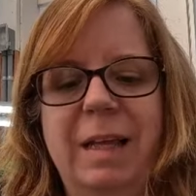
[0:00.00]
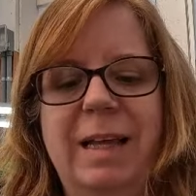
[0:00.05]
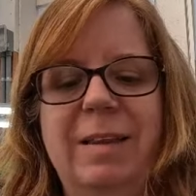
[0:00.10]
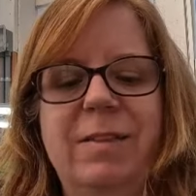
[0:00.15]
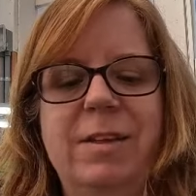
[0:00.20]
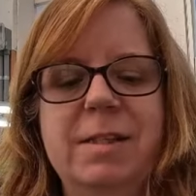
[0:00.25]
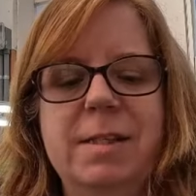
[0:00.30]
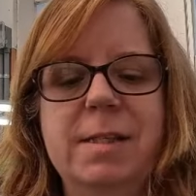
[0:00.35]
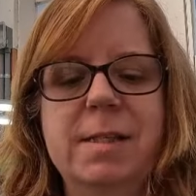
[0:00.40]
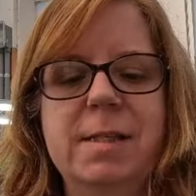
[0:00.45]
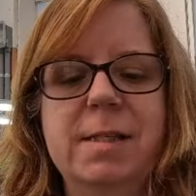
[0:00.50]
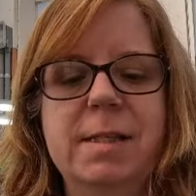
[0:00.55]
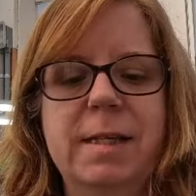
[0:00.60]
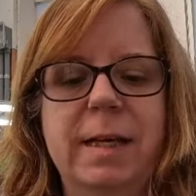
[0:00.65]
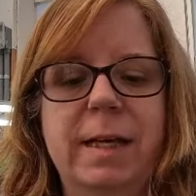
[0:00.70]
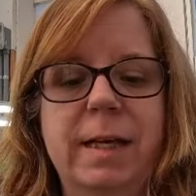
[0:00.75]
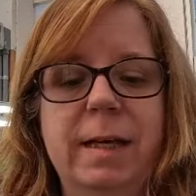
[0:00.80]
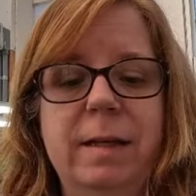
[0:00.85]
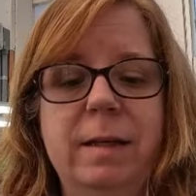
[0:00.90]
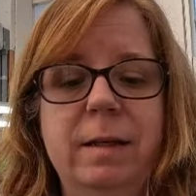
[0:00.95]
This is
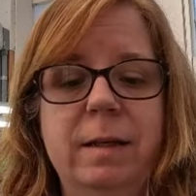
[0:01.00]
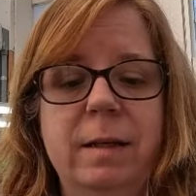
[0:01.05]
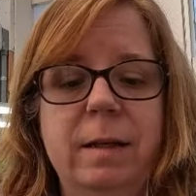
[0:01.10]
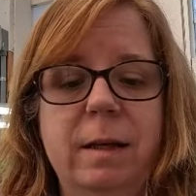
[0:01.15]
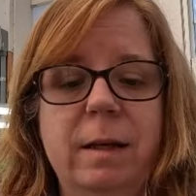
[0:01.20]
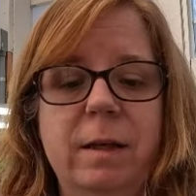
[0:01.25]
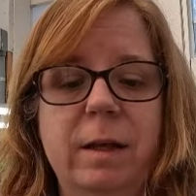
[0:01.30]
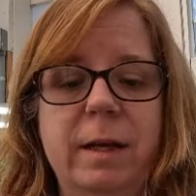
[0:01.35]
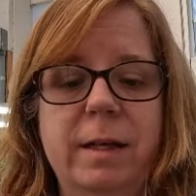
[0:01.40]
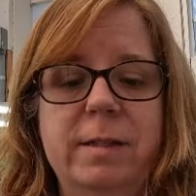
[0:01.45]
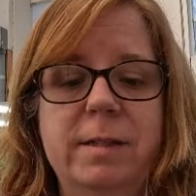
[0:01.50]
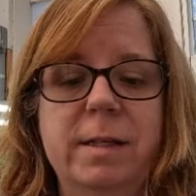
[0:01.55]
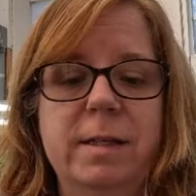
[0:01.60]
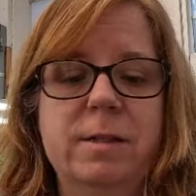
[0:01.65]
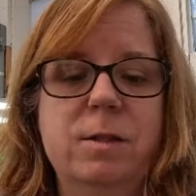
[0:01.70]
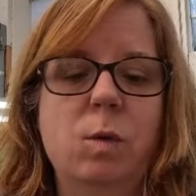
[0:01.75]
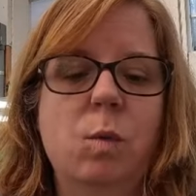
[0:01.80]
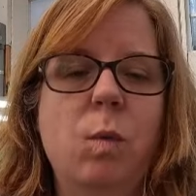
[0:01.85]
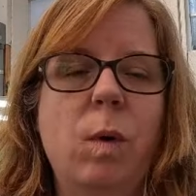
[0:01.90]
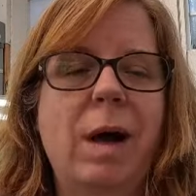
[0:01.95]

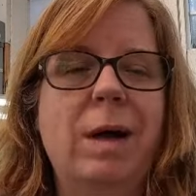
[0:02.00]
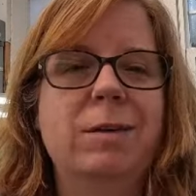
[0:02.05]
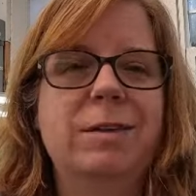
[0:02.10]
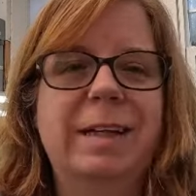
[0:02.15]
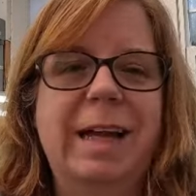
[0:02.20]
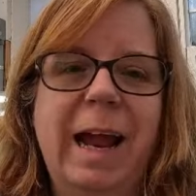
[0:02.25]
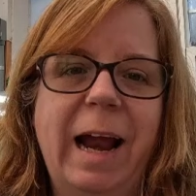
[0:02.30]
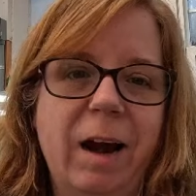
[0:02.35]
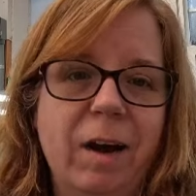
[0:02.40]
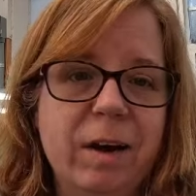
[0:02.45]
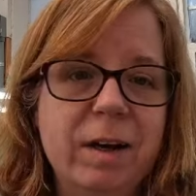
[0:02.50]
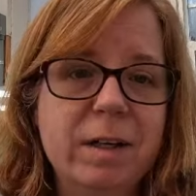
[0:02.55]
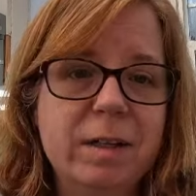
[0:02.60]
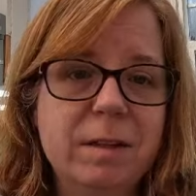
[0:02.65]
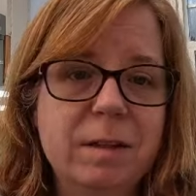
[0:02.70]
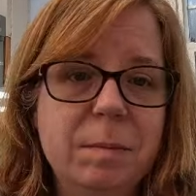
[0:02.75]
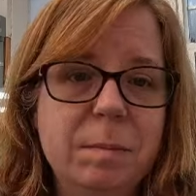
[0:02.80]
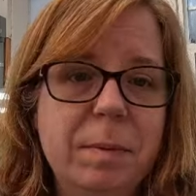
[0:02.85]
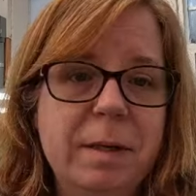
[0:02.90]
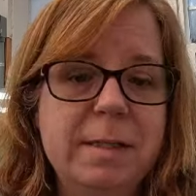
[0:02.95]
it's a wild
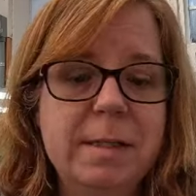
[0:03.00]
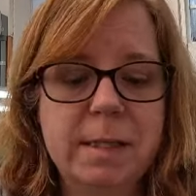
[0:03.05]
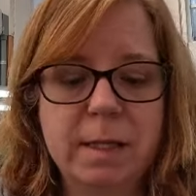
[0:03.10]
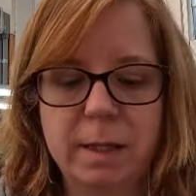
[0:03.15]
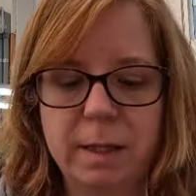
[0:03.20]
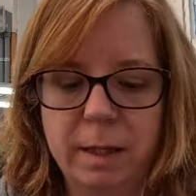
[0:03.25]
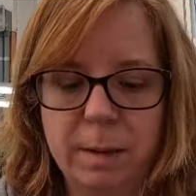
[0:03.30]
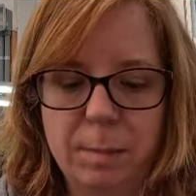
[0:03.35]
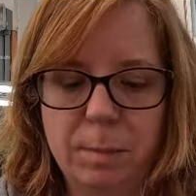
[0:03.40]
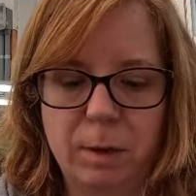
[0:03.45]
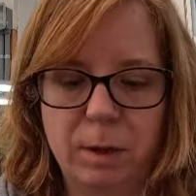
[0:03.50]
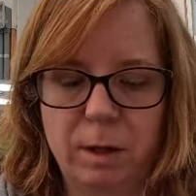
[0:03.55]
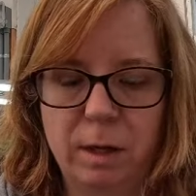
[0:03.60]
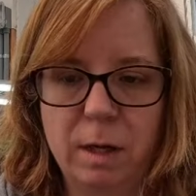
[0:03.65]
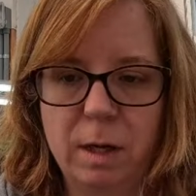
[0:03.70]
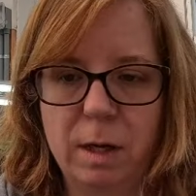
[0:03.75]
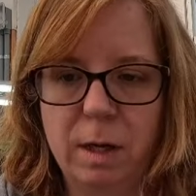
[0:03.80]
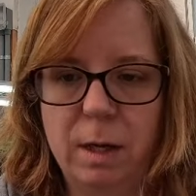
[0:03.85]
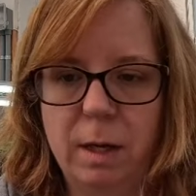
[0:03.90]
carrot basically, but